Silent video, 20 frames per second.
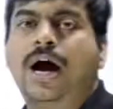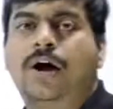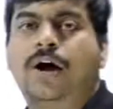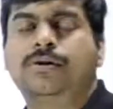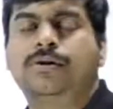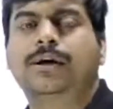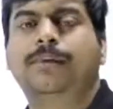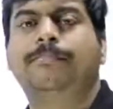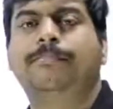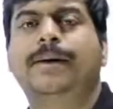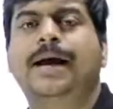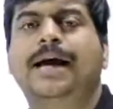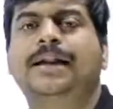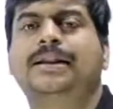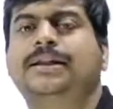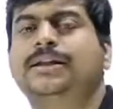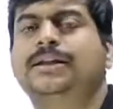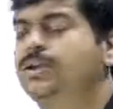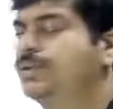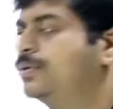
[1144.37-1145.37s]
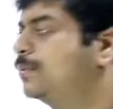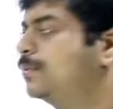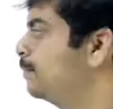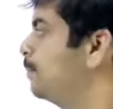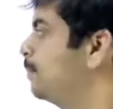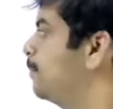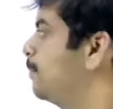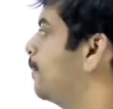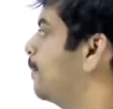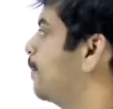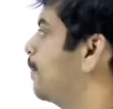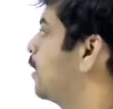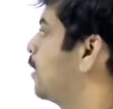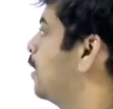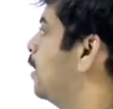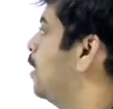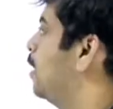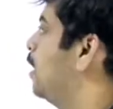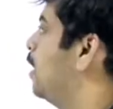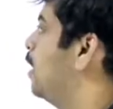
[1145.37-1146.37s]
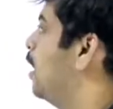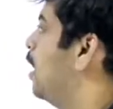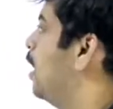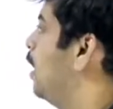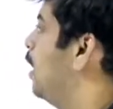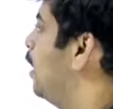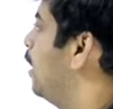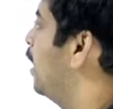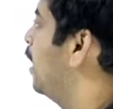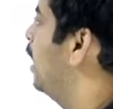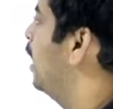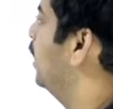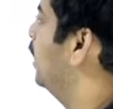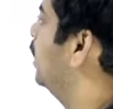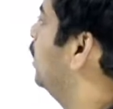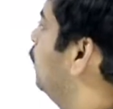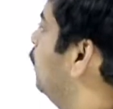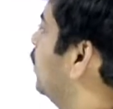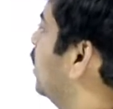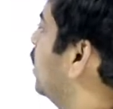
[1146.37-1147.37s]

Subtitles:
how to compare these two? 9 we